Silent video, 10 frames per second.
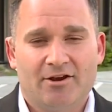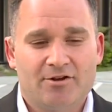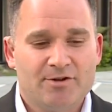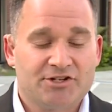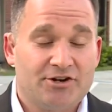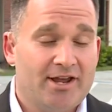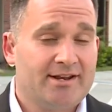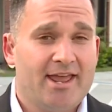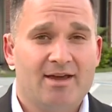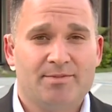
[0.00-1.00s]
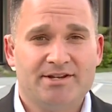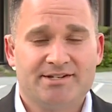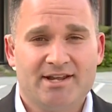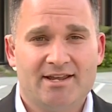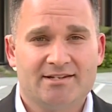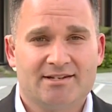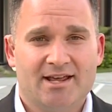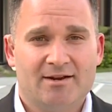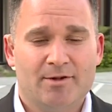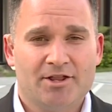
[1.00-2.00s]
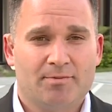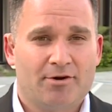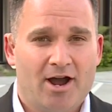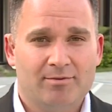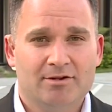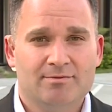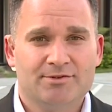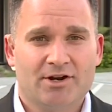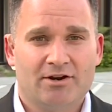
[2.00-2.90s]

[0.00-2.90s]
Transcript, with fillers: Now, Commissioner Ed Ciampi says that among the problems